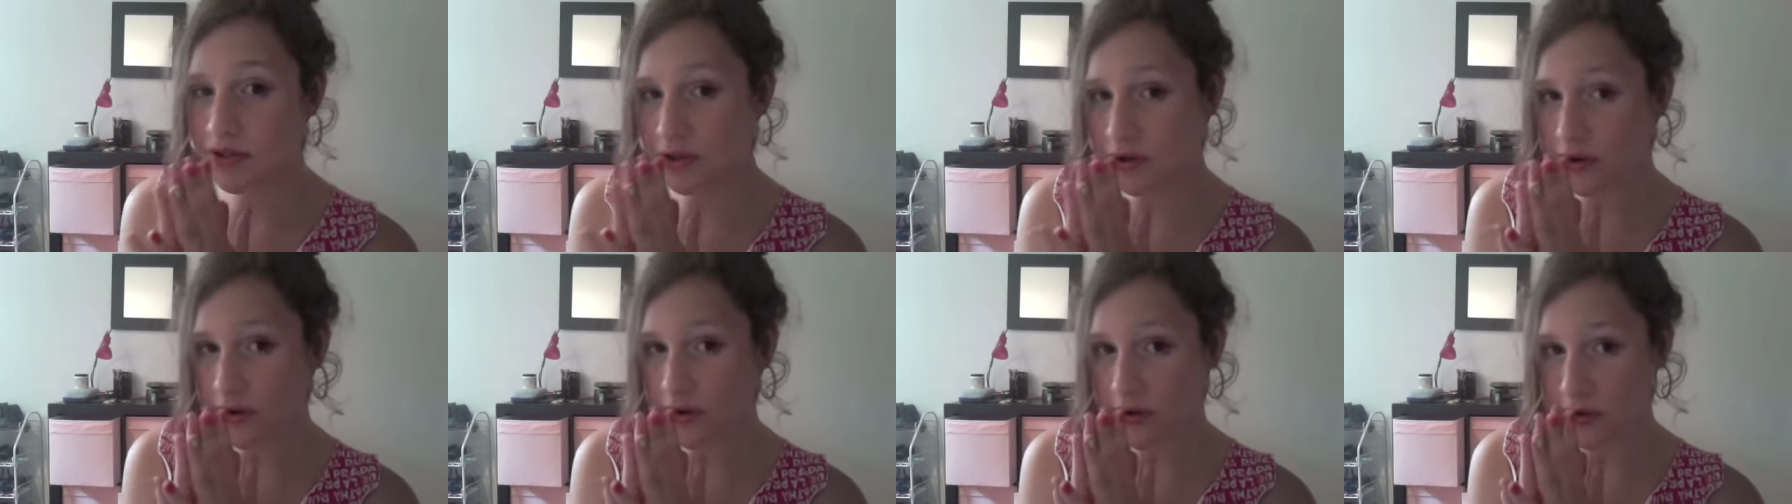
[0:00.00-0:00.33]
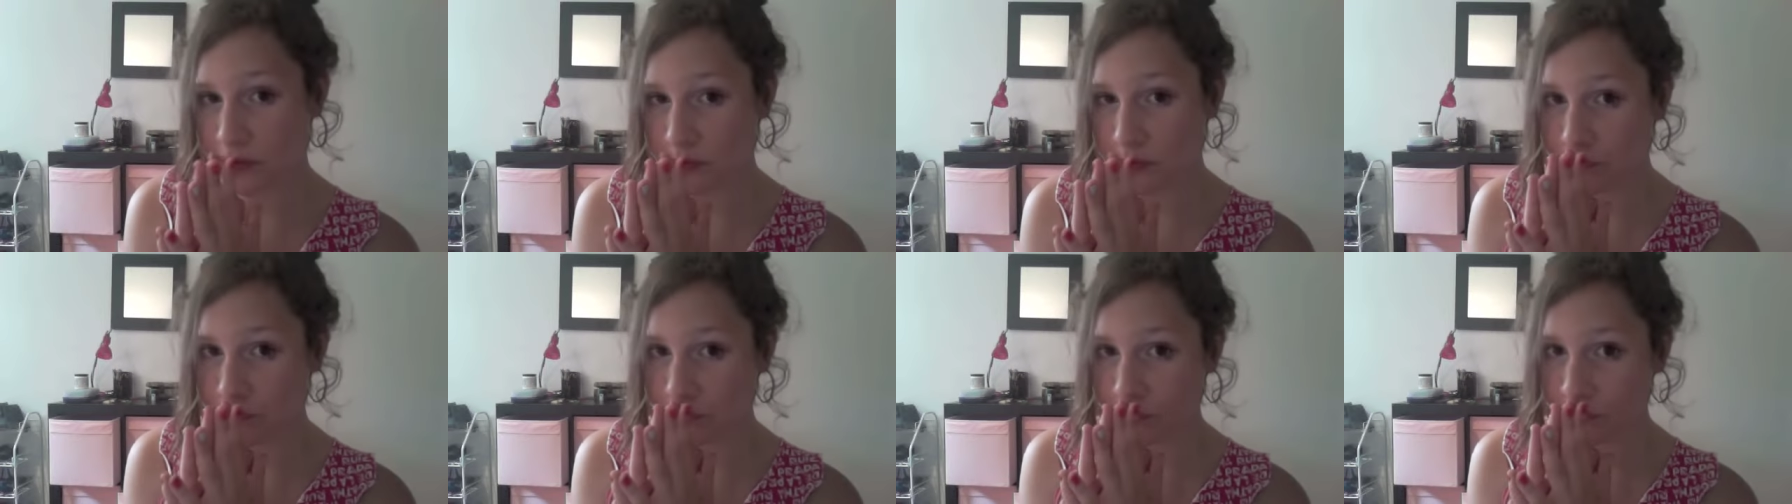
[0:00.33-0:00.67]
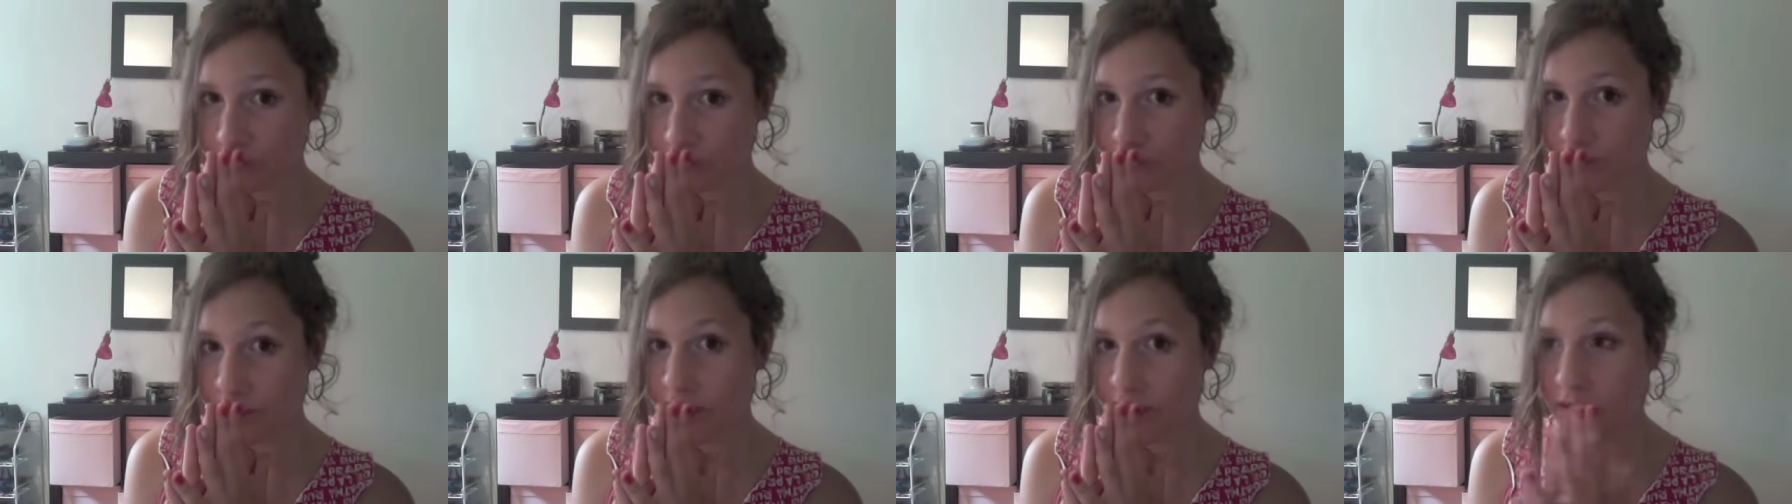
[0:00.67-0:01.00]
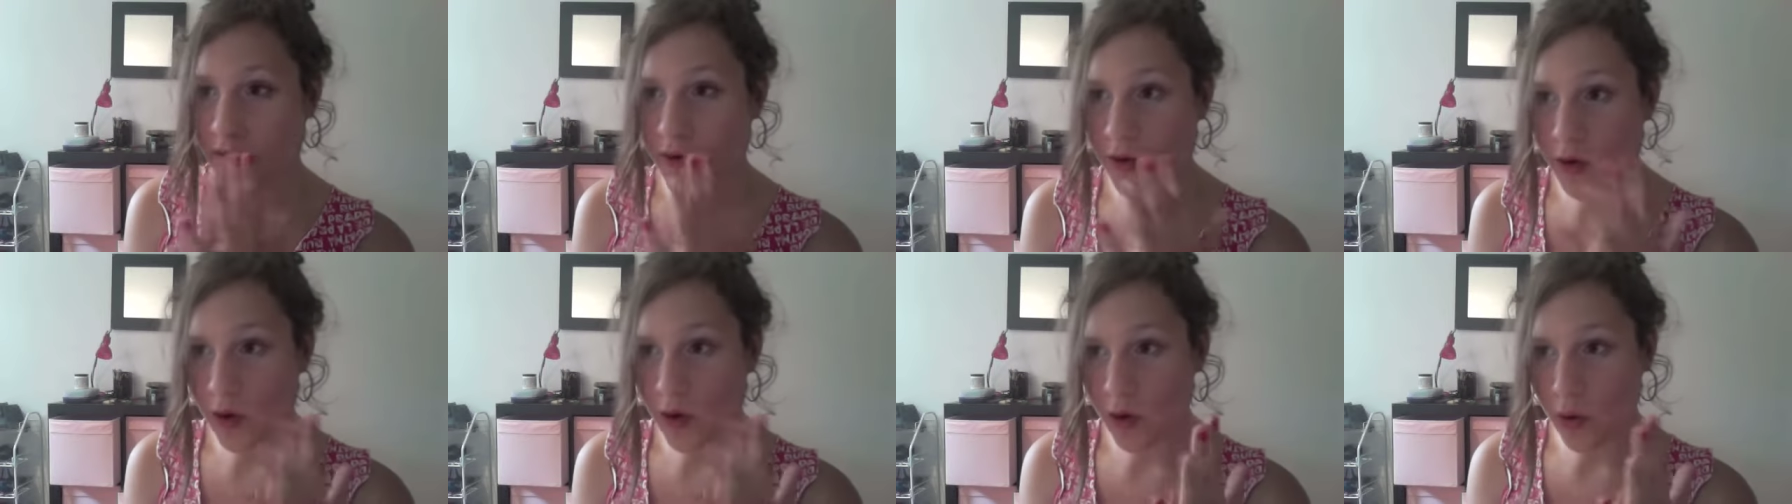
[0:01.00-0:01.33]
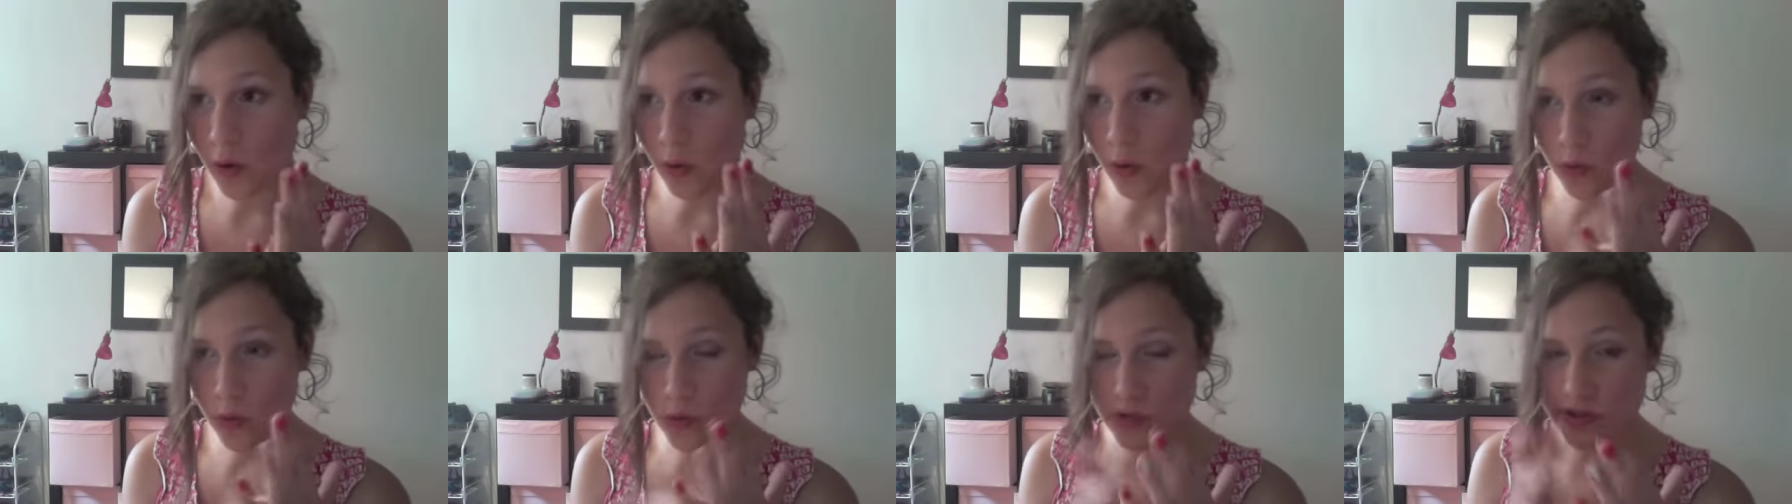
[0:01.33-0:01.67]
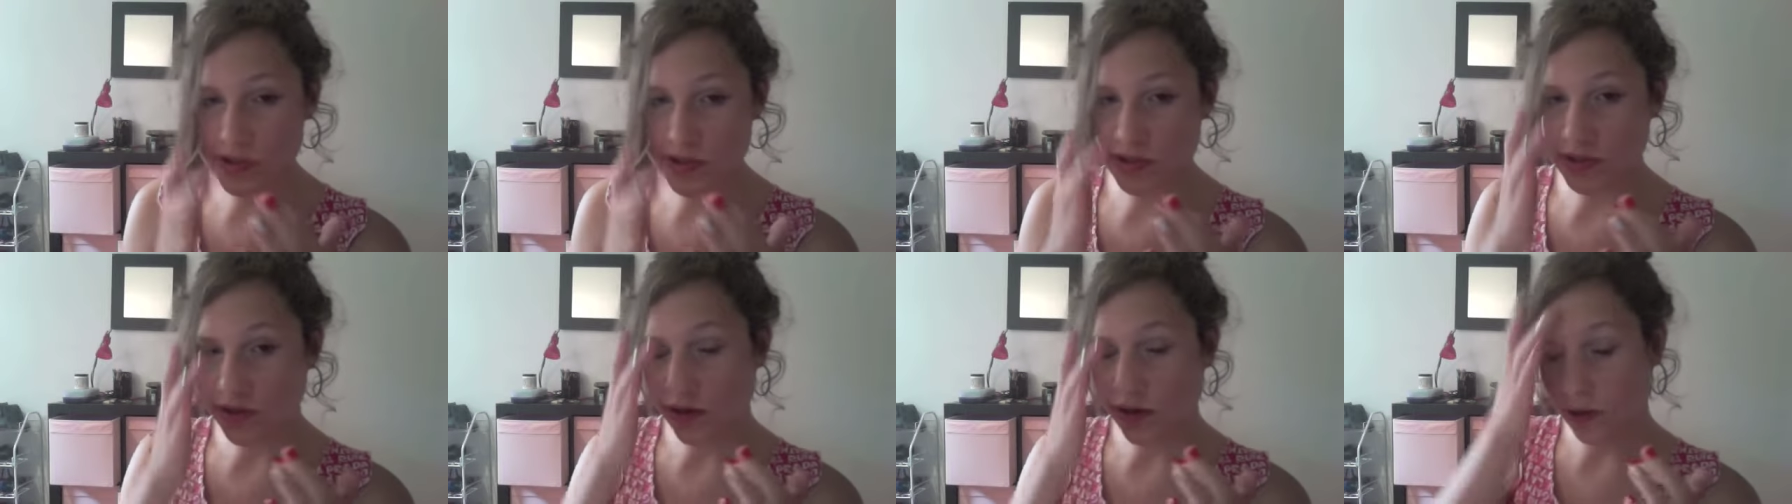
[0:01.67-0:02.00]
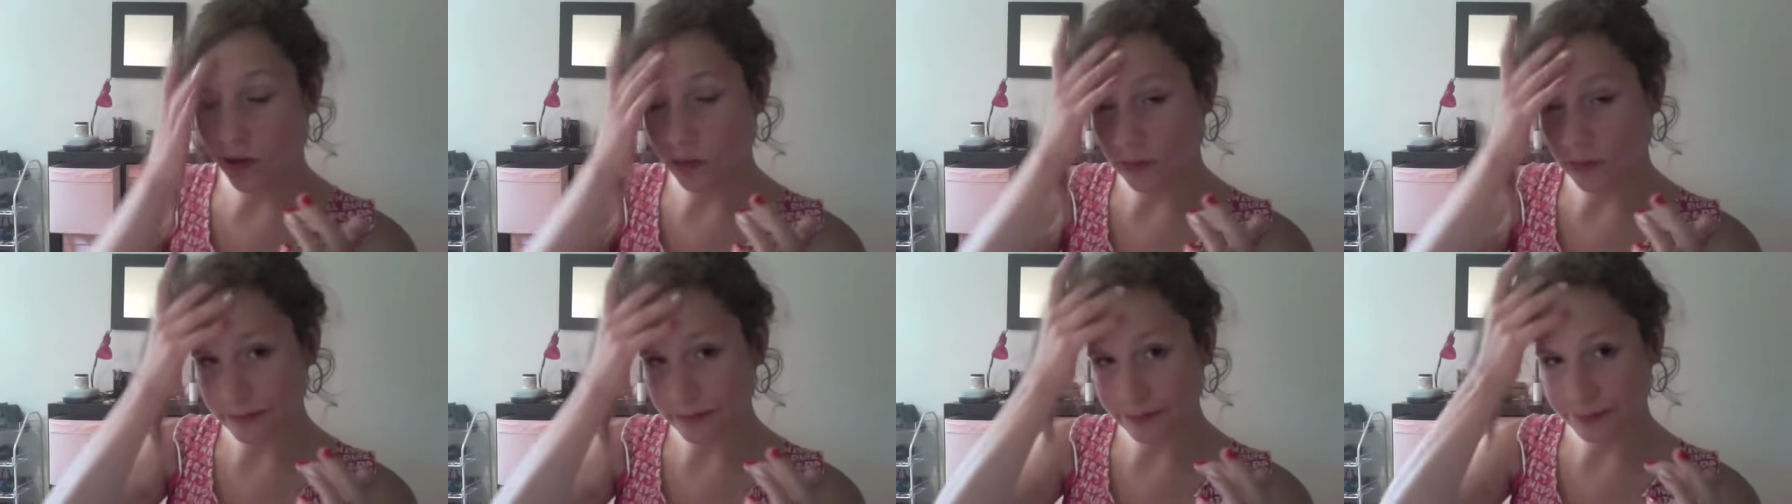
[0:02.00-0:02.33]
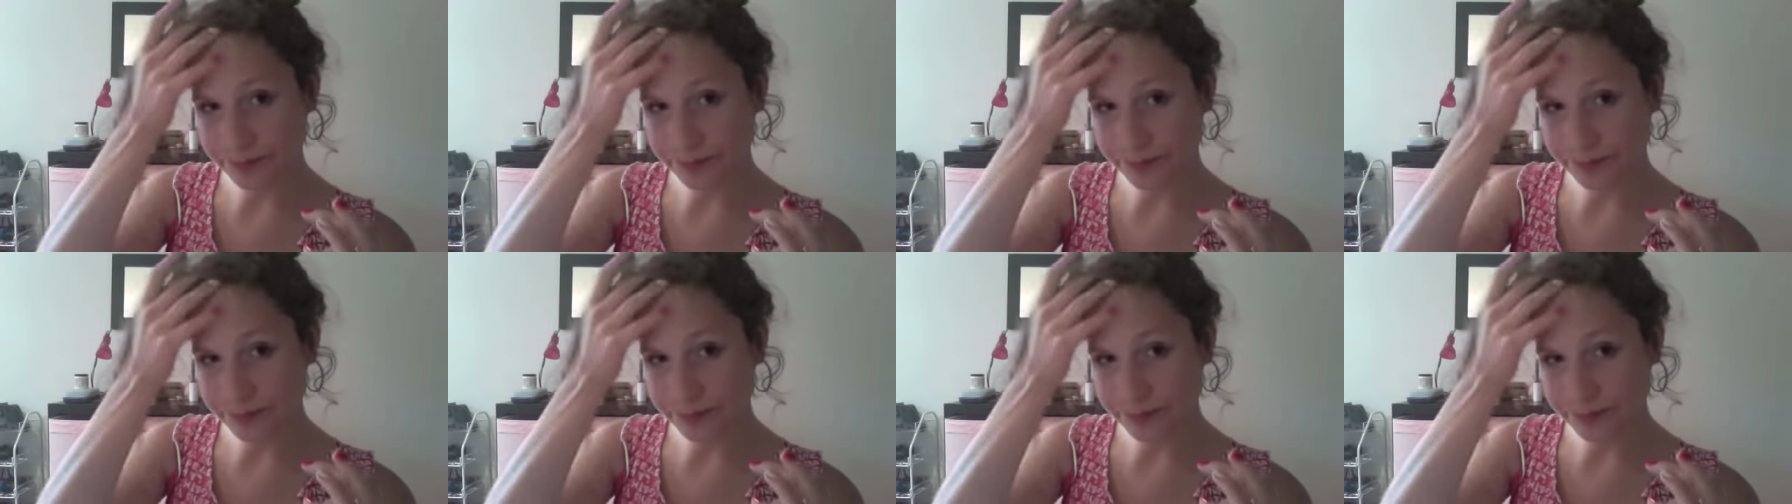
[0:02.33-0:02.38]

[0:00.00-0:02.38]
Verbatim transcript: on. Also,